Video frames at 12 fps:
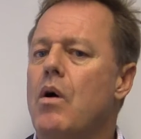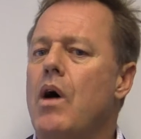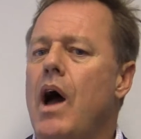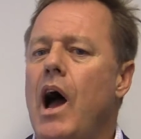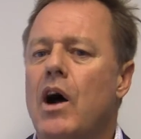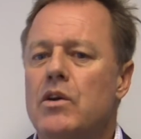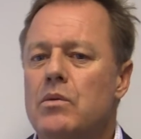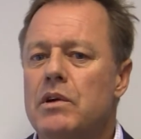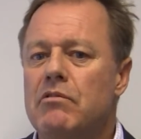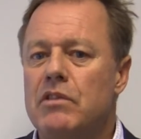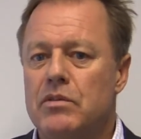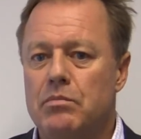how do we
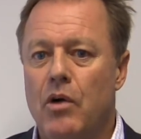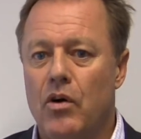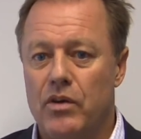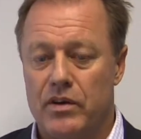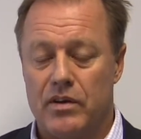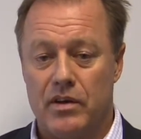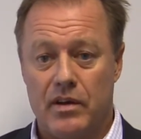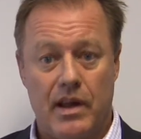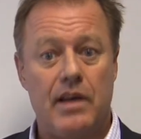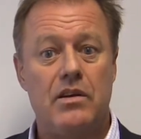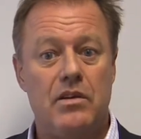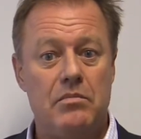respond?
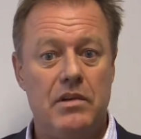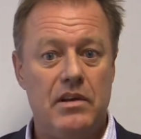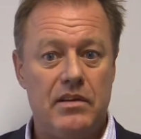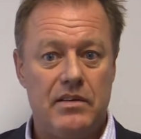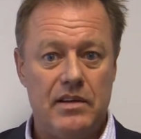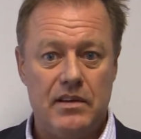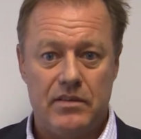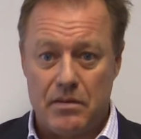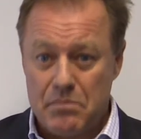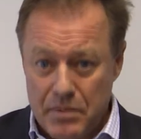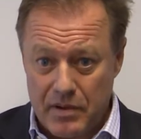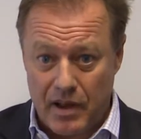Can communities
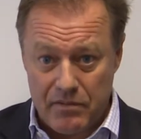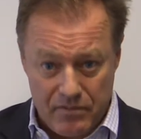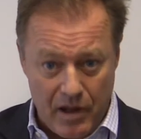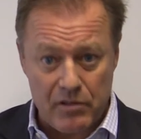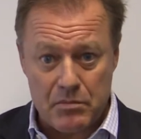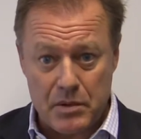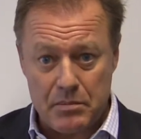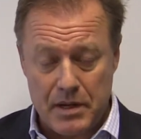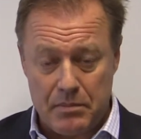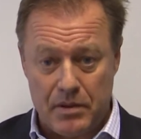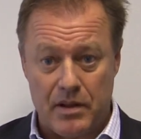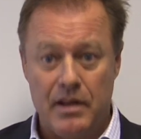and vulnerable
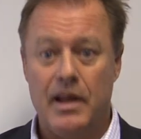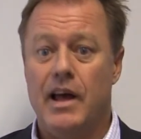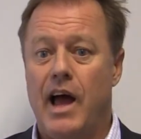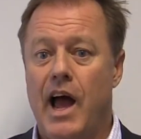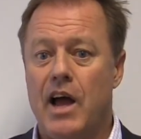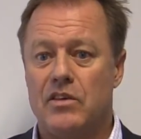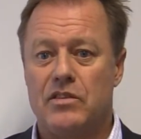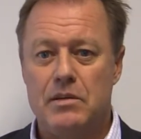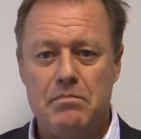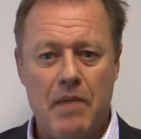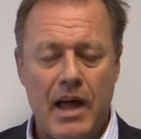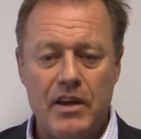people actually
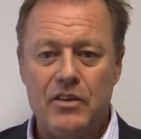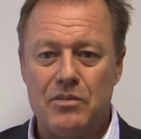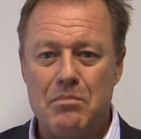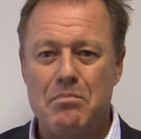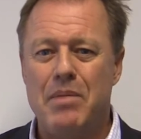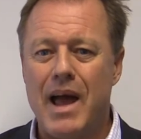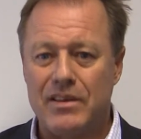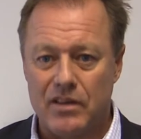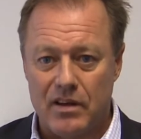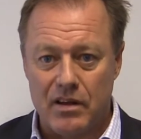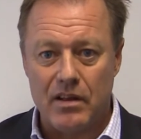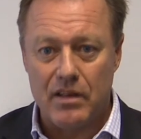manage
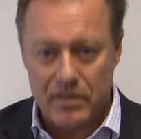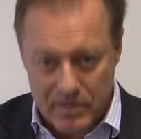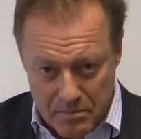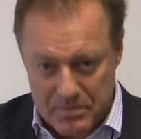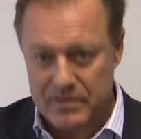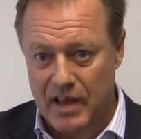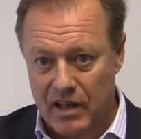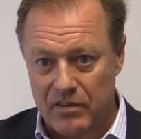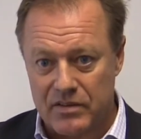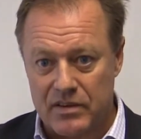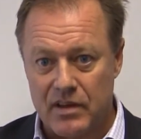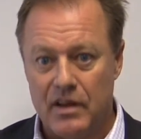better
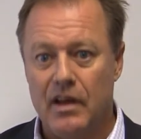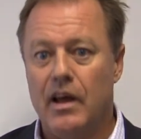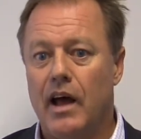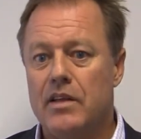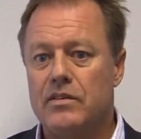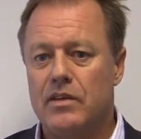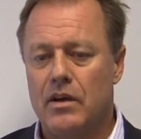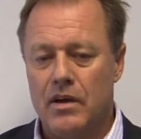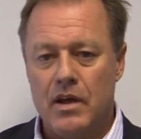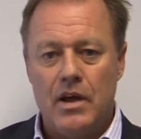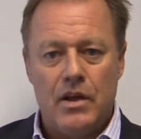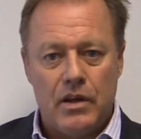themselves? And so,
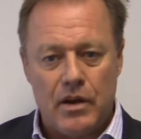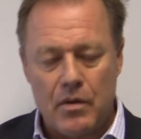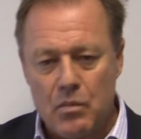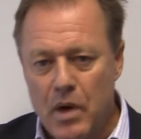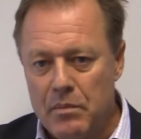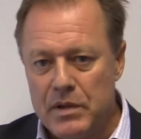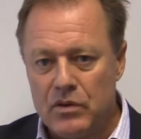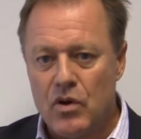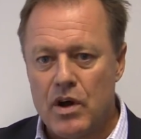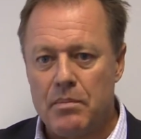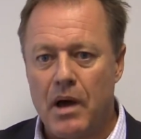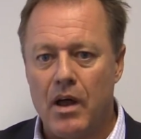when we
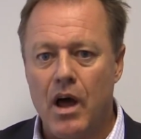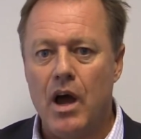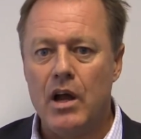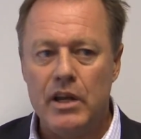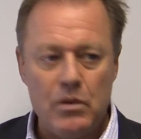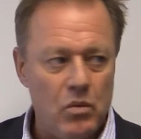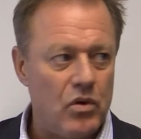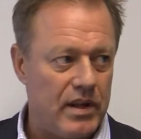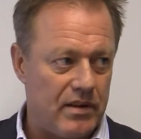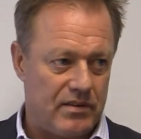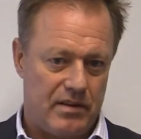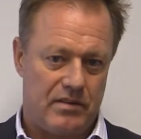talk about early
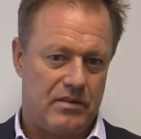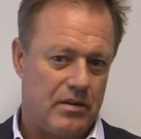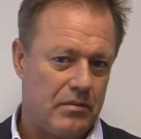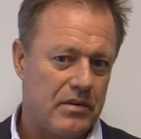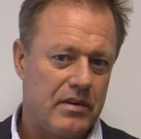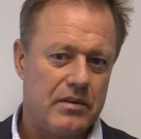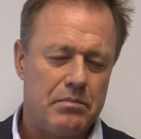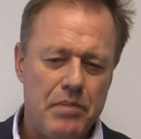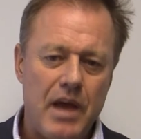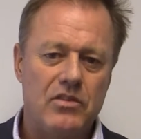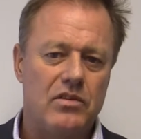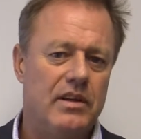warning systems,
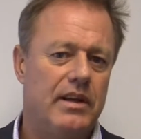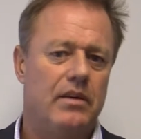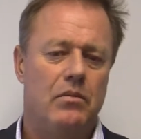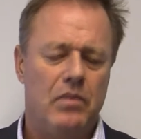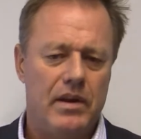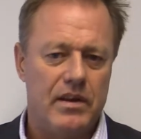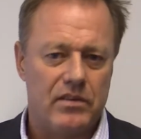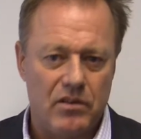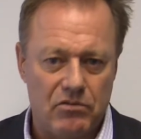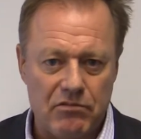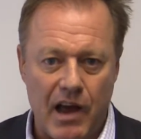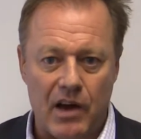especially when it's a
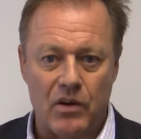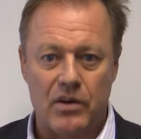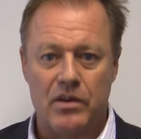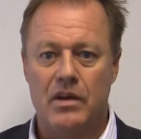drought,